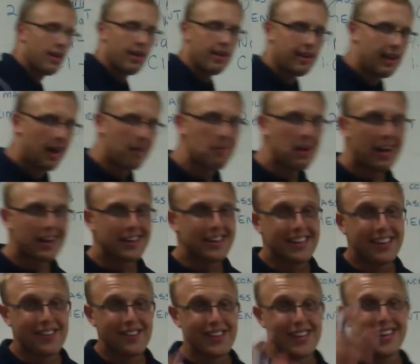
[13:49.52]
Now, I'm not going to
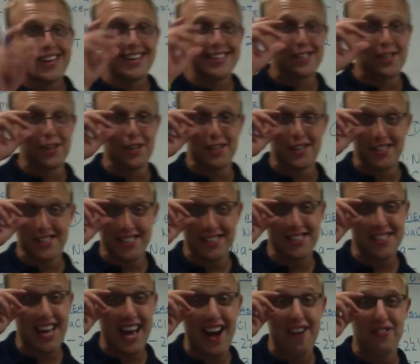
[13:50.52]
give you the answer because this
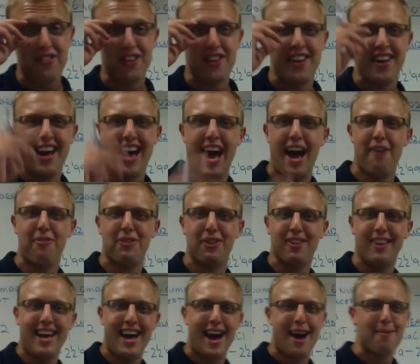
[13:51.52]
is half the
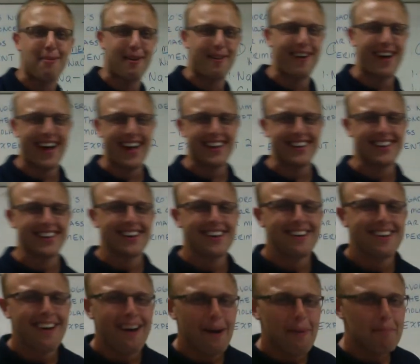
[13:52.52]
lab, all right?
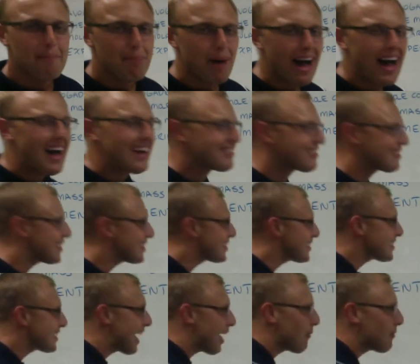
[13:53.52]
But this
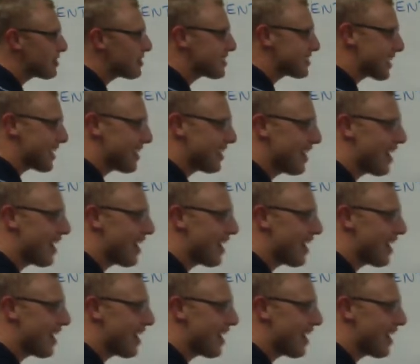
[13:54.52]
is how we set it